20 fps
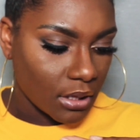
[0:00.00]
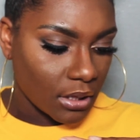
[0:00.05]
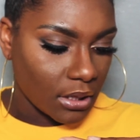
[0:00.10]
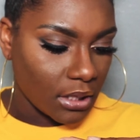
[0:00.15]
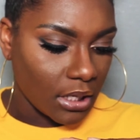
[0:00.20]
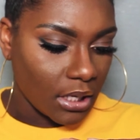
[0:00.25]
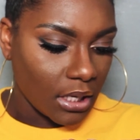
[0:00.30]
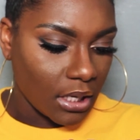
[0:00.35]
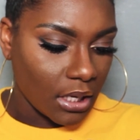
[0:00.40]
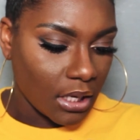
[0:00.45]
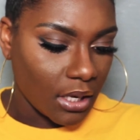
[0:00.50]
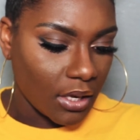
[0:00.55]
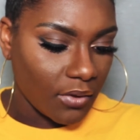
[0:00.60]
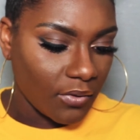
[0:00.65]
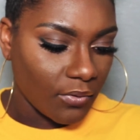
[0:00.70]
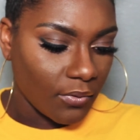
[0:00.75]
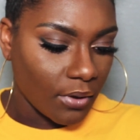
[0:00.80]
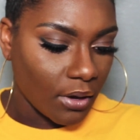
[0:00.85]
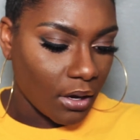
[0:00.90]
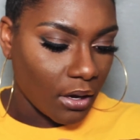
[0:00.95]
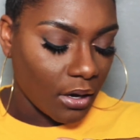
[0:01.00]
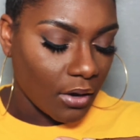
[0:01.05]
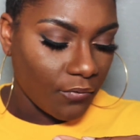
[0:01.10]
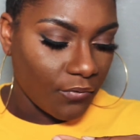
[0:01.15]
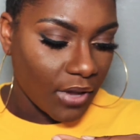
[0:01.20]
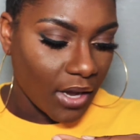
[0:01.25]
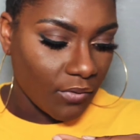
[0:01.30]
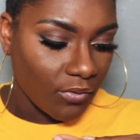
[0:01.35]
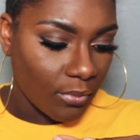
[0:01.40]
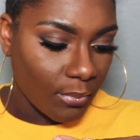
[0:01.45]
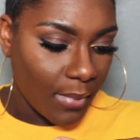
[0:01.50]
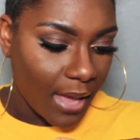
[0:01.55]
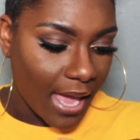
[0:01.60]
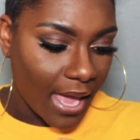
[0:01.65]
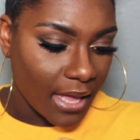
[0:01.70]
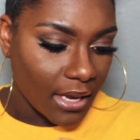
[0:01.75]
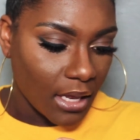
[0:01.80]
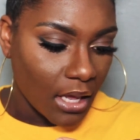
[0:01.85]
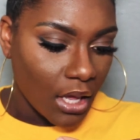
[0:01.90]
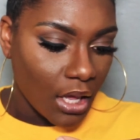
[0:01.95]
The Forever
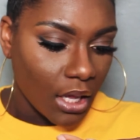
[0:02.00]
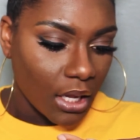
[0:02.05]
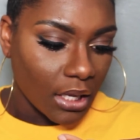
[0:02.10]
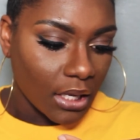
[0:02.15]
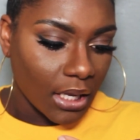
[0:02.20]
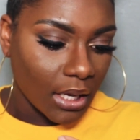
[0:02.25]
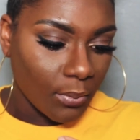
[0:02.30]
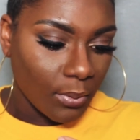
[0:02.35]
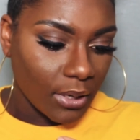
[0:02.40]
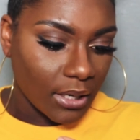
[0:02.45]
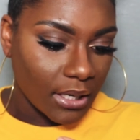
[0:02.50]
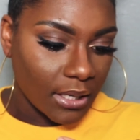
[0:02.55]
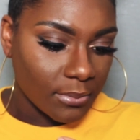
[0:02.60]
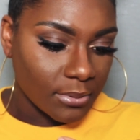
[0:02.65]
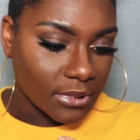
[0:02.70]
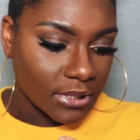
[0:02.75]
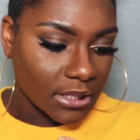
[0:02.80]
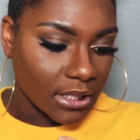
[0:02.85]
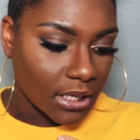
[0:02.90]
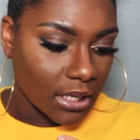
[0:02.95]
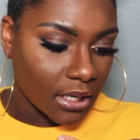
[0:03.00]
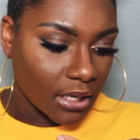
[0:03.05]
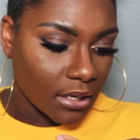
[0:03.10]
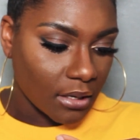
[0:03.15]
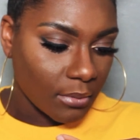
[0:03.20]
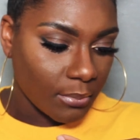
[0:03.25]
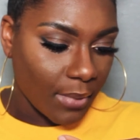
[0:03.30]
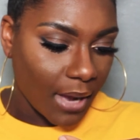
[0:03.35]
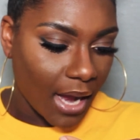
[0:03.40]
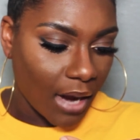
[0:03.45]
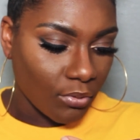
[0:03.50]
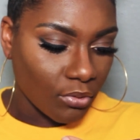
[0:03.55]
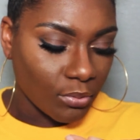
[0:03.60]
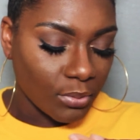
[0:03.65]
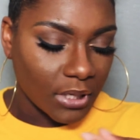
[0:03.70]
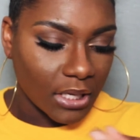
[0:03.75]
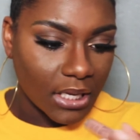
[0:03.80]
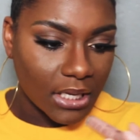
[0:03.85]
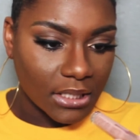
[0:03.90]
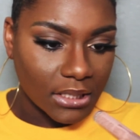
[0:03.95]
Matte liquid lipstick by
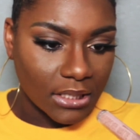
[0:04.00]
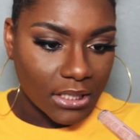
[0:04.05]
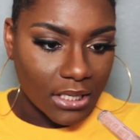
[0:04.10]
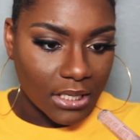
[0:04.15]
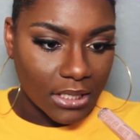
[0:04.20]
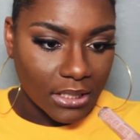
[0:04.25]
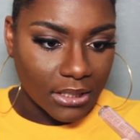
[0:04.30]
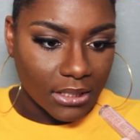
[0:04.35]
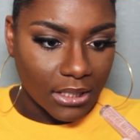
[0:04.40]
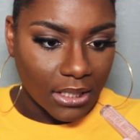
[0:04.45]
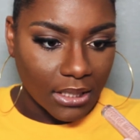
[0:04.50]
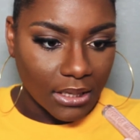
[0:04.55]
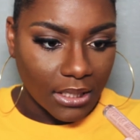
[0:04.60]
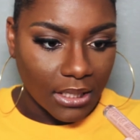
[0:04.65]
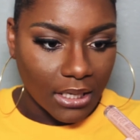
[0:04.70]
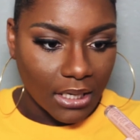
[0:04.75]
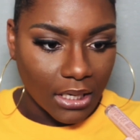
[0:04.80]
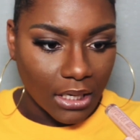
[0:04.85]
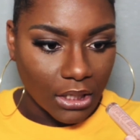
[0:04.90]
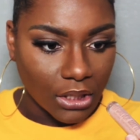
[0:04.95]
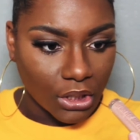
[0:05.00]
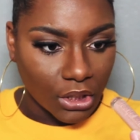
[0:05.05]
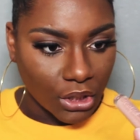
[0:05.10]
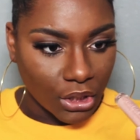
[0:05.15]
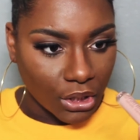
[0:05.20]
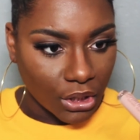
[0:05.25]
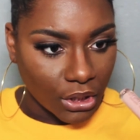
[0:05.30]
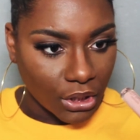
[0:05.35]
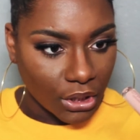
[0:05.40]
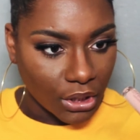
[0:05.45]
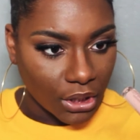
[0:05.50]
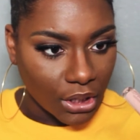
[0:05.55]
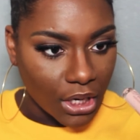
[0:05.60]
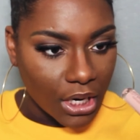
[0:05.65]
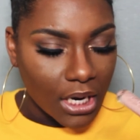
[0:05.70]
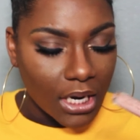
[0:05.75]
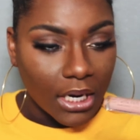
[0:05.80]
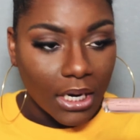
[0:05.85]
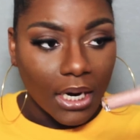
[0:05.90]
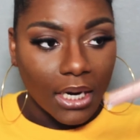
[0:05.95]
Ruby Kisses in the color
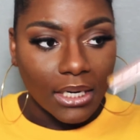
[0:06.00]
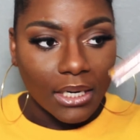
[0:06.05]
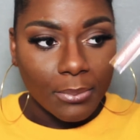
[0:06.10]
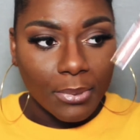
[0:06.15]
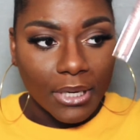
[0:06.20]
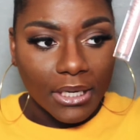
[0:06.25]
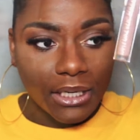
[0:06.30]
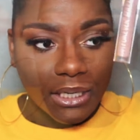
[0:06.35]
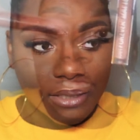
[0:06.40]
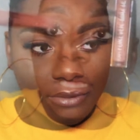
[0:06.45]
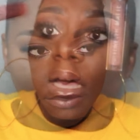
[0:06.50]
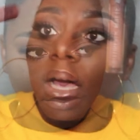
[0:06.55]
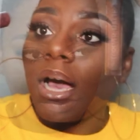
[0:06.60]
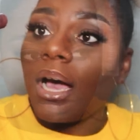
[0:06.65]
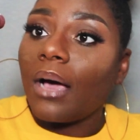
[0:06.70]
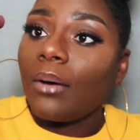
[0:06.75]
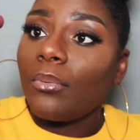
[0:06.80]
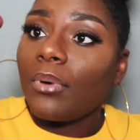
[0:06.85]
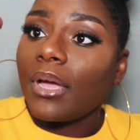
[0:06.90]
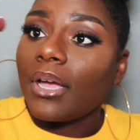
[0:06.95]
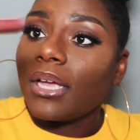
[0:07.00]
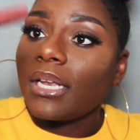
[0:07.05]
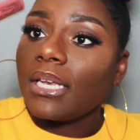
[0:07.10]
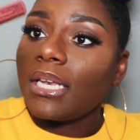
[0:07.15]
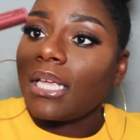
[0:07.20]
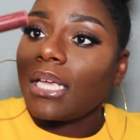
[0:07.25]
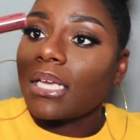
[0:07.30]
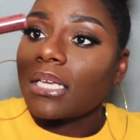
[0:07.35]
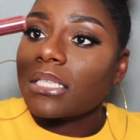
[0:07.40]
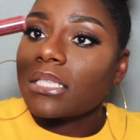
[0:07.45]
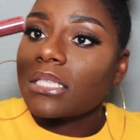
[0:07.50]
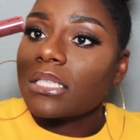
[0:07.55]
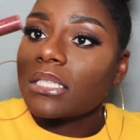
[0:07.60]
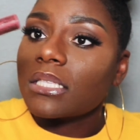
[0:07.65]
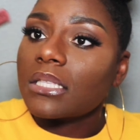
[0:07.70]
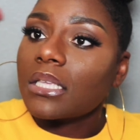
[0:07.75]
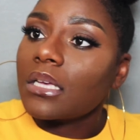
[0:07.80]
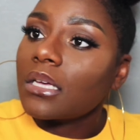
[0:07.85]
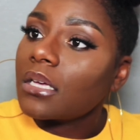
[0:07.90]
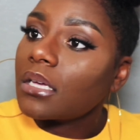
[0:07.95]
Honey Bunny. I'm wearing
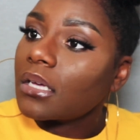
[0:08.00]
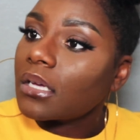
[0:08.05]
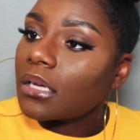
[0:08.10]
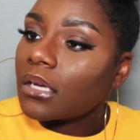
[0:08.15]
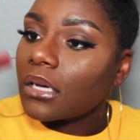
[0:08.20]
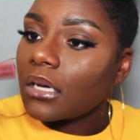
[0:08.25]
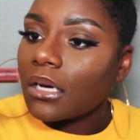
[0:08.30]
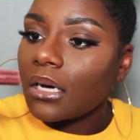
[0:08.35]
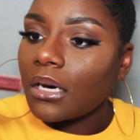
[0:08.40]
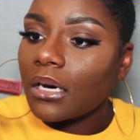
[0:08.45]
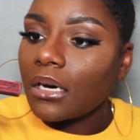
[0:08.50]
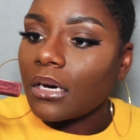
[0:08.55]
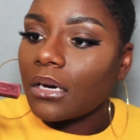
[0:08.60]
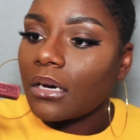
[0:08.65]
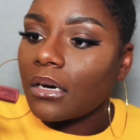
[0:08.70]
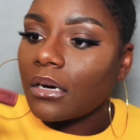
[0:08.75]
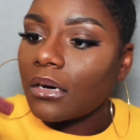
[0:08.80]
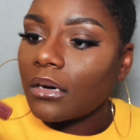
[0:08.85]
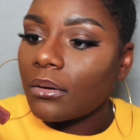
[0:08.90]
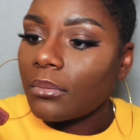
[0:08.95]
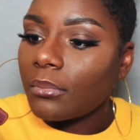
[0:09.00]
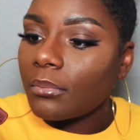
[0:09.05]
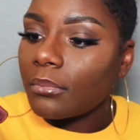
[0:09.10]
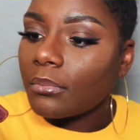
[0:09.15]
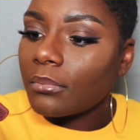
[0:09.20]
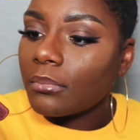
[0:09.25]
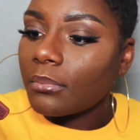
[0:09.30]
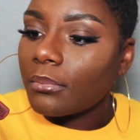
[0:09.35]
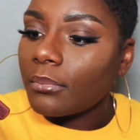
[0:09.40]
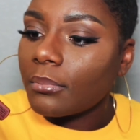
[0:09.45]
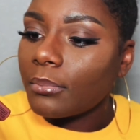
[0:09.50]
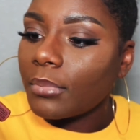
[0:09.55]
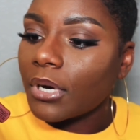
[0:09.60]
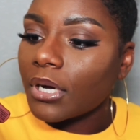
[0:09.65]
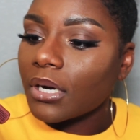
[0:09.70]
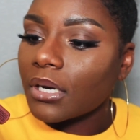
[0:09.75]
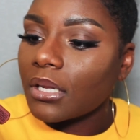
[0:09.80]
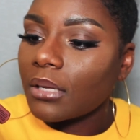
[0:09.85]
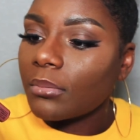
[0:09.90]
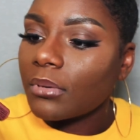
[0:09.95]
NYX
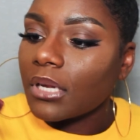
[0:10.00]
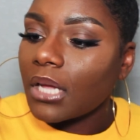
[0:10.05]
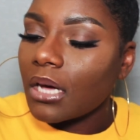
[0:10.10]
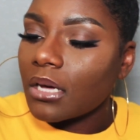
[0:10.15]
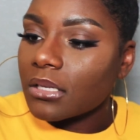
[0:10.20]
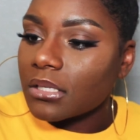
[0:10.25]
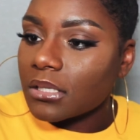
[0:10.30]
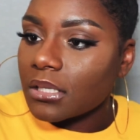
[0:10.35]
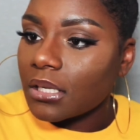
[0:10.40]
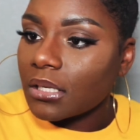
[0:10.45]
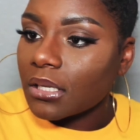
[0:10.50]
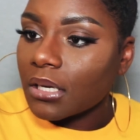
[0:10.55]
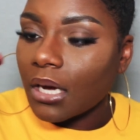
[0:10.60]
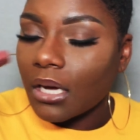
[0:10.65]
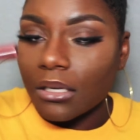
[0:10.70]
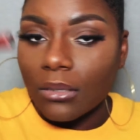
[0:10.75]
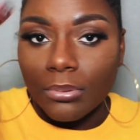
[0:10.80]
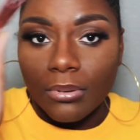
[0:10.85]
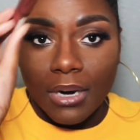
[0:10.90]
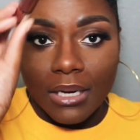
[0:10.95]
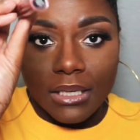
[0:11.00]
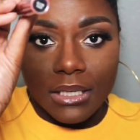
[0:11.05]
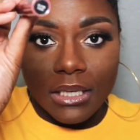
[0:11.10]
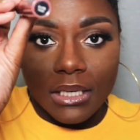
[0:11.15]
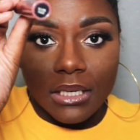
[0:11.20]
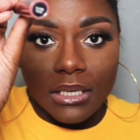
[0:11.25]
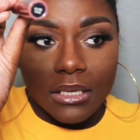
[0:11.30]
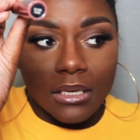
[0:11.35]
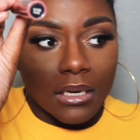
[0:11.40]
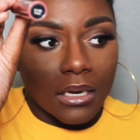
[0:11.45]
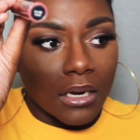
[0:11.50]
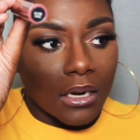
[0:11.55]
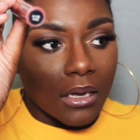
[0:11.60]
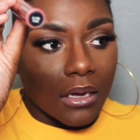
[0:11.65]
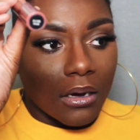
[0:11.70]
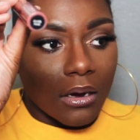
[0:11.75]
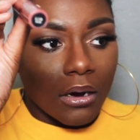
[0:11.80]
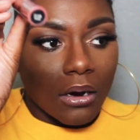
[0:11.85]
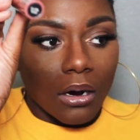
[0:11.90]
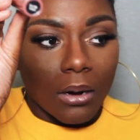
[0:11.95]
butter lip gloss in the color Praline,
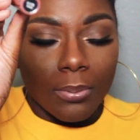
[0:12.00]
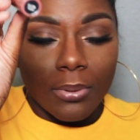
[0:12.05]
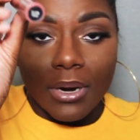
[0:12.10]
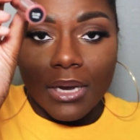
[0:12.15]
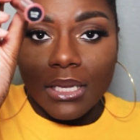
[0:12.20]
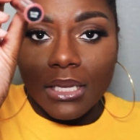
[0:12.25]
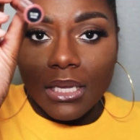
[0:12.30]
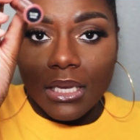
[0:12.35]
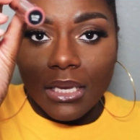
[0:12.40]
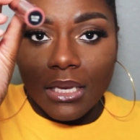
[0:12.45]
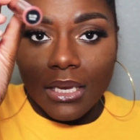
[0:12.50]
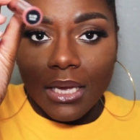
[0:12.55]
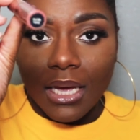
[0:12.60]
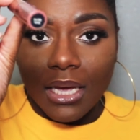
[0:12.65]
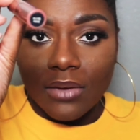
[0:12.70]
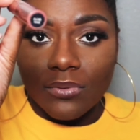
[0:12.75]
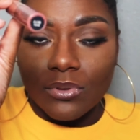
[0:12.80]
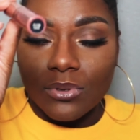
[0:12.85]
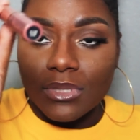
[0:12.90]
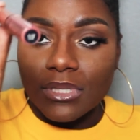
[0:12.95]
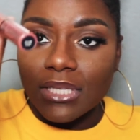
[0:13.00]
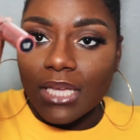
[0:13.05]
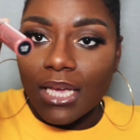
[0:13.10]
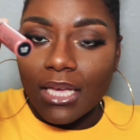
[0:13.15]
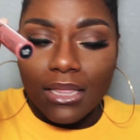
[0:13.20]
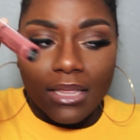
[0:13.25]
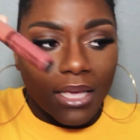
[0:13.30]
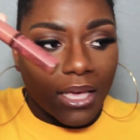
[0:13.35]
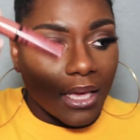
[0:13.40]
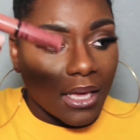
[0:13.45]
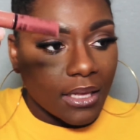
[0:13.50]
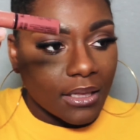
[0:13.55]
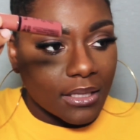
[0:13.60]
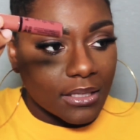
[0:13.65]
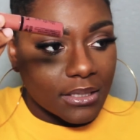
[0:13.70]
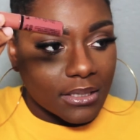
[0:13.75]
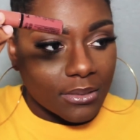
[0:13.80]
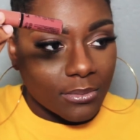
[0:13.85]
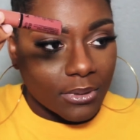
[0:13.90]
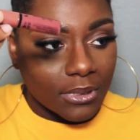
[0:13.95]
or Praline, however you say that.
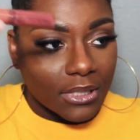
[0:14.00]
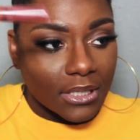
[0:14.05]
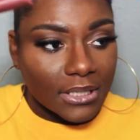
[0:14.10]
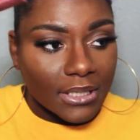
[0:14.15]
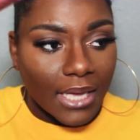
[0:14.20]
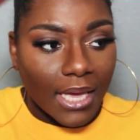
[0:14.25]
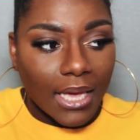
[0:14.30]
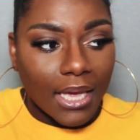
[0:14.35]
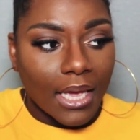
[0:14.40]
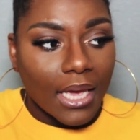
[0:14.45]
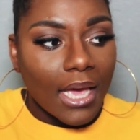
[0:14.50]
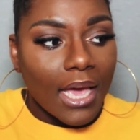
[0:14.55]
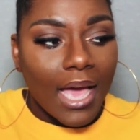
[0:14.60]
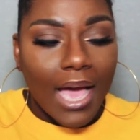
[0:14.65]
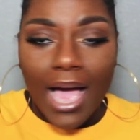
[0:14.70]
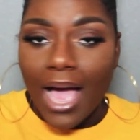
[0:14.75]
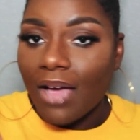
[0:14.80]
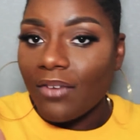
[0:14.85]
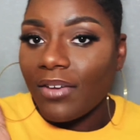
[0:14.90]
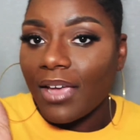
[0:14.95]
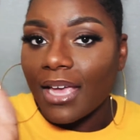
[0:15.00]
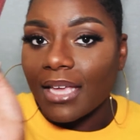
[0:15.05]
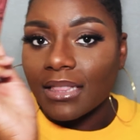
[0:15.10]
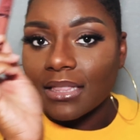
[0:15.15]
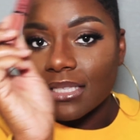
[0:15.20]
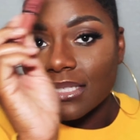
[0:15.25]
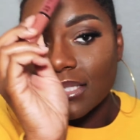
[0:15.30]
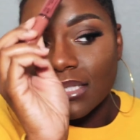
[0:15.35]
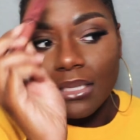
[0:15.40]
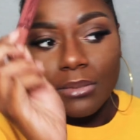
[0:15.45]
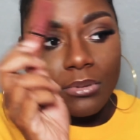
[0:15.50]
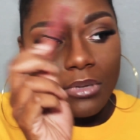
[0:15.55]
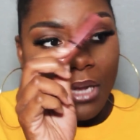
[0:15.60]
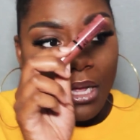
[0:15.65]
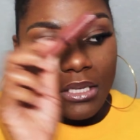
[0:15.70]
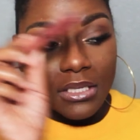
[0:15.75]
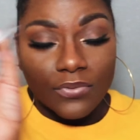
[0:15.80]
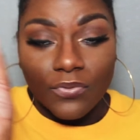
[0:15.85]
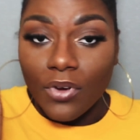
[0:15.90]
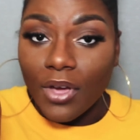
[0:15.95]
This is what it looks like. I've had this lip
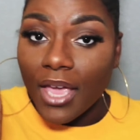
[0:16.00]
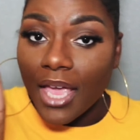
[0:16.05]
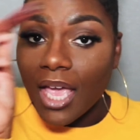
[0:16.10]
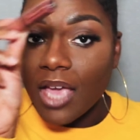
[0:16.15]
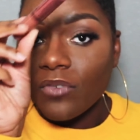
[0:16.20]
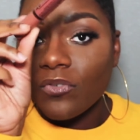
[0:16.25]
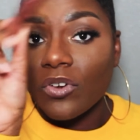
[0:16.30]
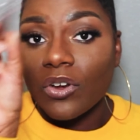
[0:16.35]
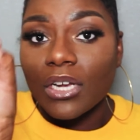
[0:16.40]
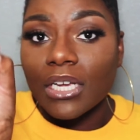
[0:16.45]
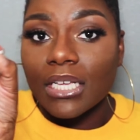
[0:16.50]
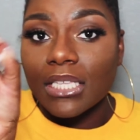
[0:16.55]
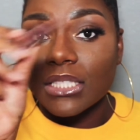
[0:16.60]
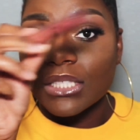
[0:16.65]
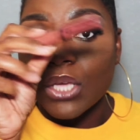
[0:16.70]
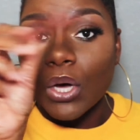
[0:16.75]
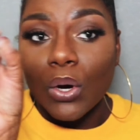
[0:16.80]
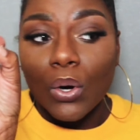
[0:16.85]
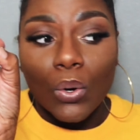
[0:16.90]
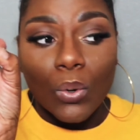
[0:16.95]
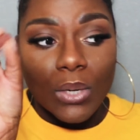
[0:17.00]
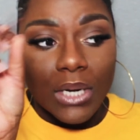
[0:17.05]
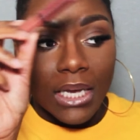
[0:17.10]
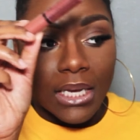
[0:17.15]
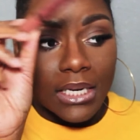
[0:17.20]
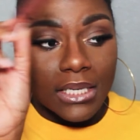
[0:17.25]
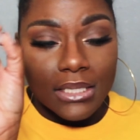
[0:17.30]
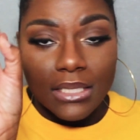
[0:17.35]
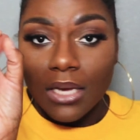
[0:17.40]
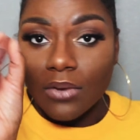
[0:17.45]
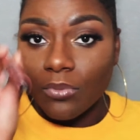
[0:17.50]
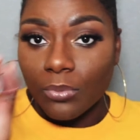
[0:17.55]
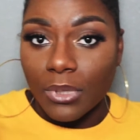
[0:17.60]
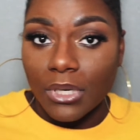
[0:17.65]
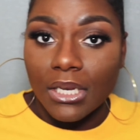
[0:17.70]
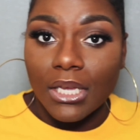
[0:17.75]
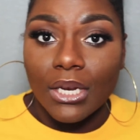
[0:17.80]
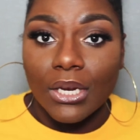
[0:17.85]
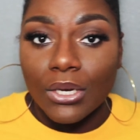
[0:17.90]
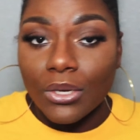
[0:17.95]
gloss forever. It's old, and it's time for
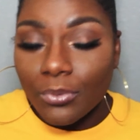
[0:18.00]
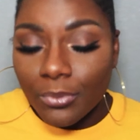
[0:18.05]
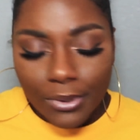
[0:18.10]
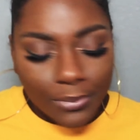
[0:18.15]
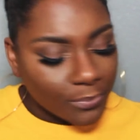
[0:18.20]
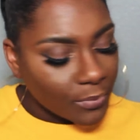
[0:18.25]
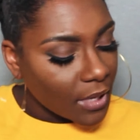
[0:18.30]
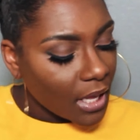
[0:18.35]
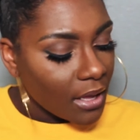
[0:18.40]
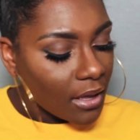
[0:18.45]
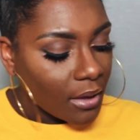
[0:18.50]
me to get a new one.